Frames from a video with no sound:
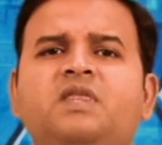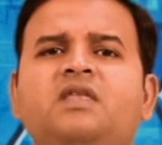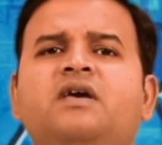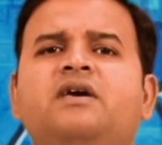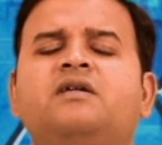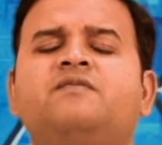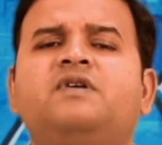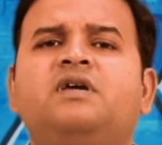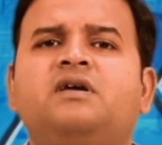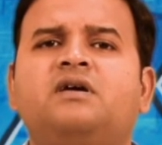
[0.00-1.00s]
Here
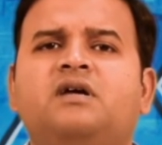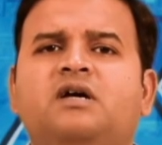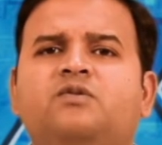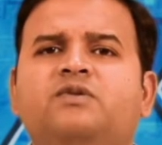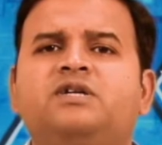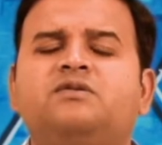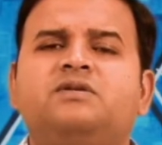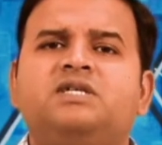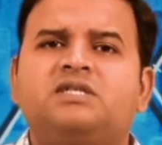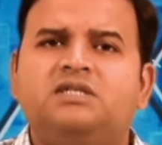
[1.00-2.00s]
we are going to
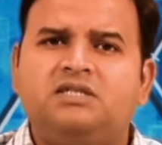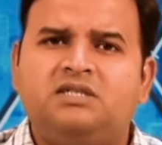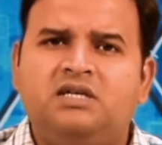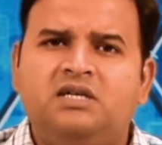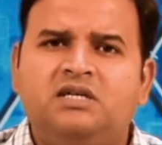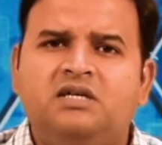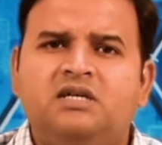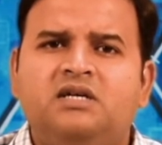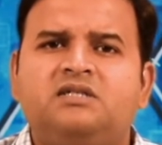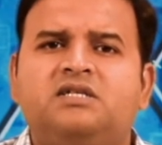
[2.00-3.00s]
discuss
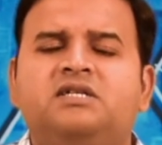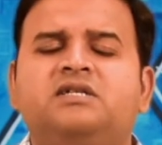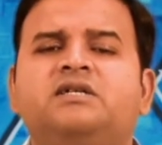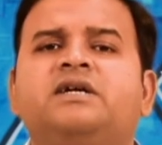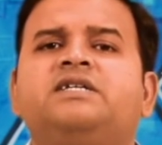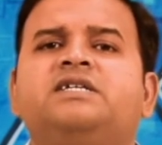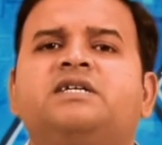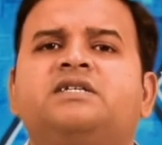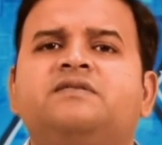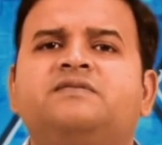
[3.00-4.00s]
certain
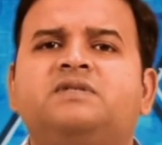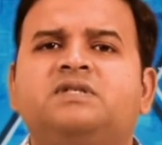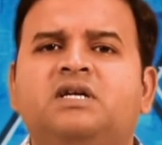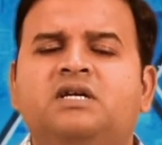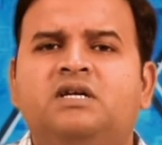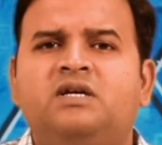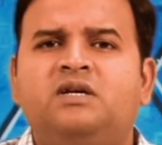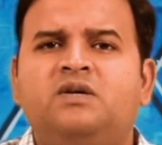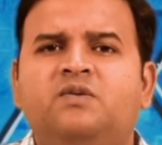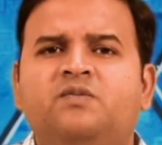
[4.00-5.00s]
adjectives
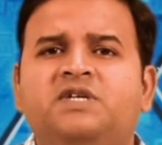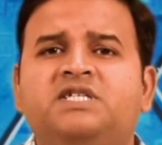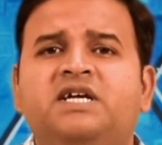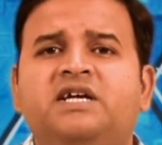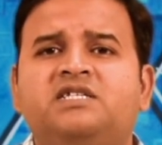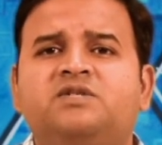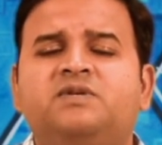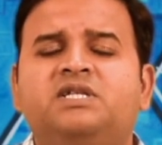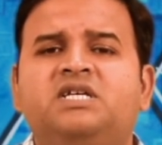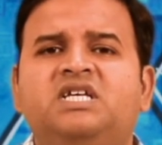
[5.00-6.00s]
which ends
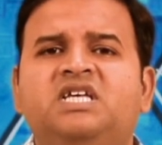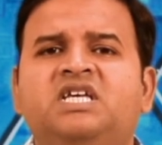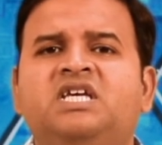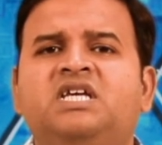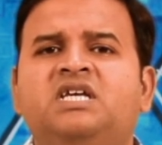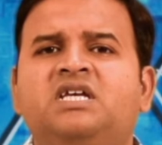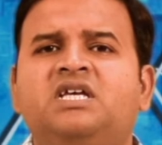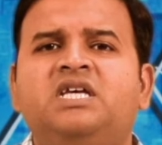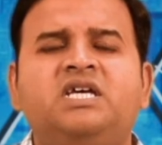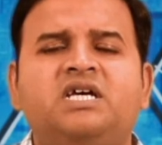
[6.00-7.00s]
with e
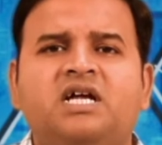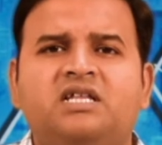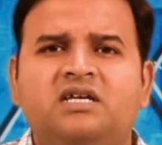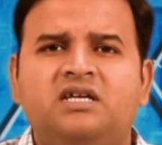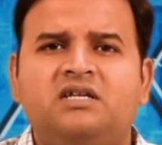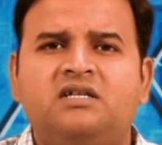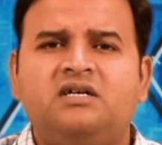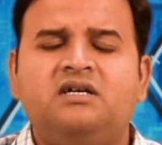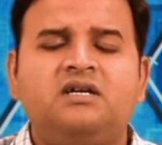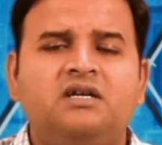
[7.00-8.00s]
kratki.
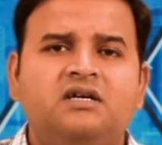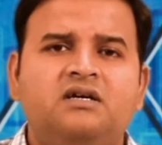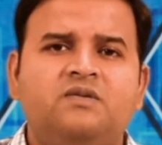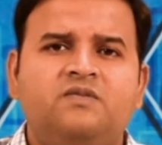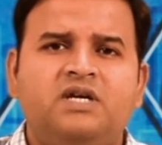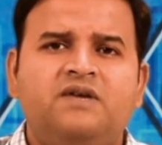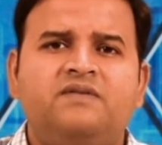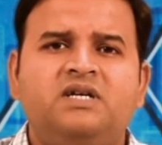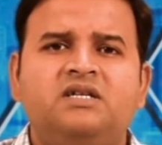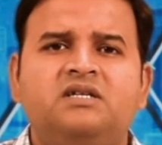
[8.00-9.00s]
Earlier we have
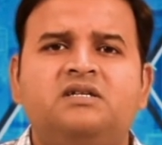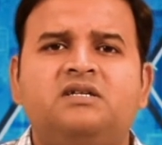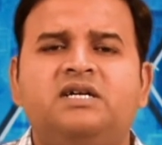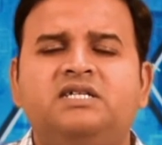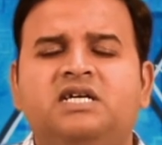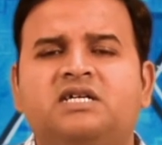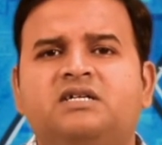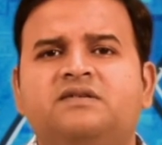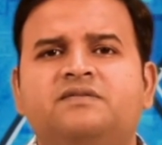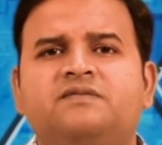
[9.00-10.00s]
done
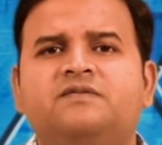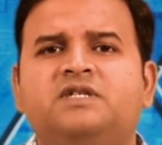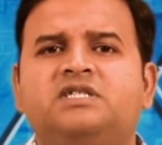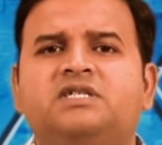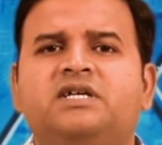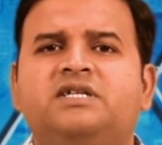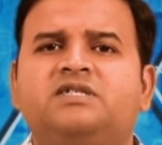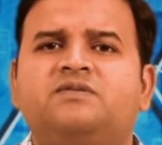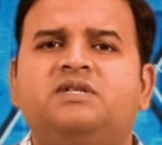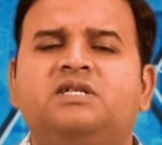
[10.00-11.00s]
adjectives which
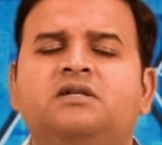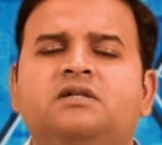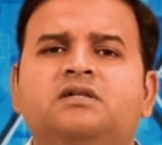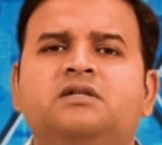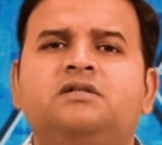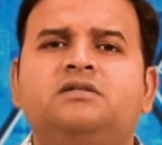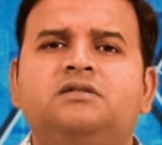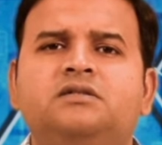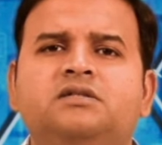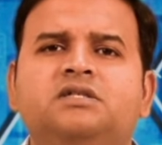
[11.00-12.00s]
ends with
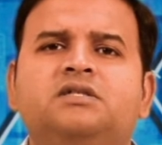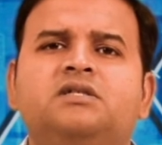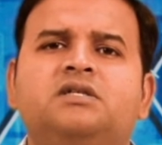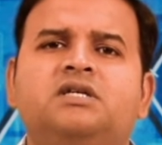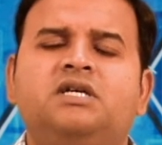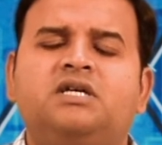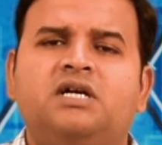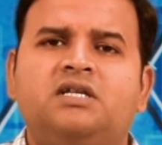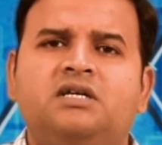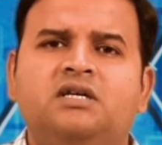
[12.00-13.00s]
e
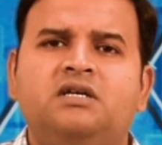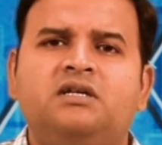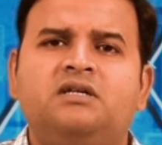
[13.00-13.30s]
kratki.